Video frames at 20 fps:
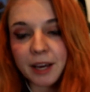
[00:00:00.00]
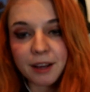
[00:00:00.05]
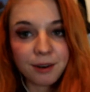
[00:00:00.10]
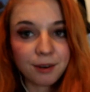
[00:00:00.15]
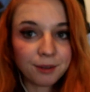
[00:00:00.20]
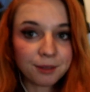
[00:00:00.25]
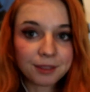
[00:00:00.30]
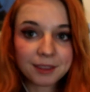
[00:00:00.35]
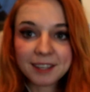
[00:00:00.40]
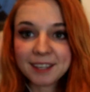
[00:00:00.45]
I
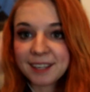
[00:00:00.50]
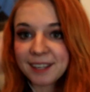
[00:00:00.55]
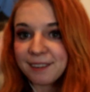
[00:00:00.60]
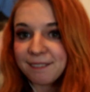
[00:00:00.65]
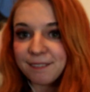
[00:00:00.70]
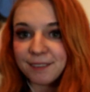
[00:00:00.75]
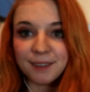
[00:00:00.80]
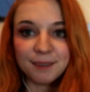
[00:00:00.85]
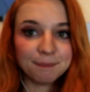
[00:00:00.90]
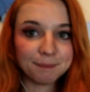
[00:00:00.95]
don't think I
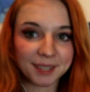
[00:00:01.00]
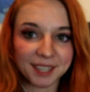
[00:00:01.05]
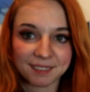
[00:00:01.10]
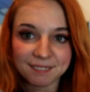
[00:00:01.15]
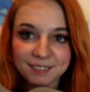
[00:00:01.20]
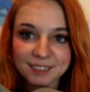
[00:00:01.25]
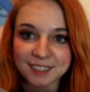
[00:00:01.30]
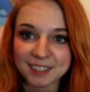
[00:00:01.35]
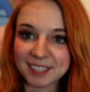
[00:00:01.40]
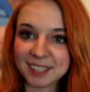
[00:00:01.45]
filmed
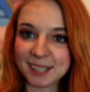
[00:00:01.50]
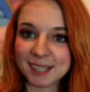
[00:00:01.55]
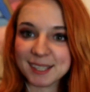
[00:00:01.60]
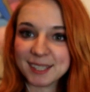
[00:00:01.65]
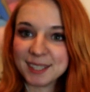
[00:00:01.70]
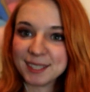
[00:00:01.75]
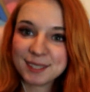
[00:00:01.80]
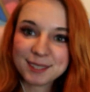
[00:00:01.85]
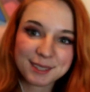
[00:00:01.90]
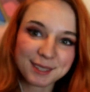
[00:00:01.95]
everything I
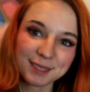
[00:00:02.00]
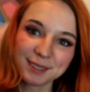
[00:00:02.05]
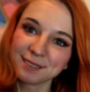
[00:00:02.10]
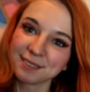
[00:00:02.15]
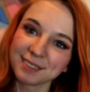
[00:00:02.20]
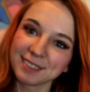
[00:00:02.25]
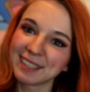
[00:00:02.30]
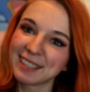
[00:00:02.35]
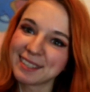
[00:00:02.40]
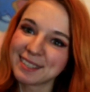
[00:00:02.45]
needed to
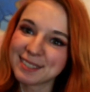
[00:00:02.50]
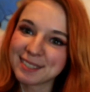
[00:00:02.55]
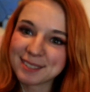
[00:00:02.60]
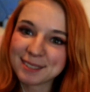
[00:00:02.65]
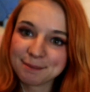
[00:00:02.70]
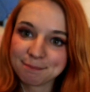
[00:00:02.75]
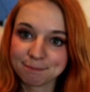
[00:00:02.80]
for this,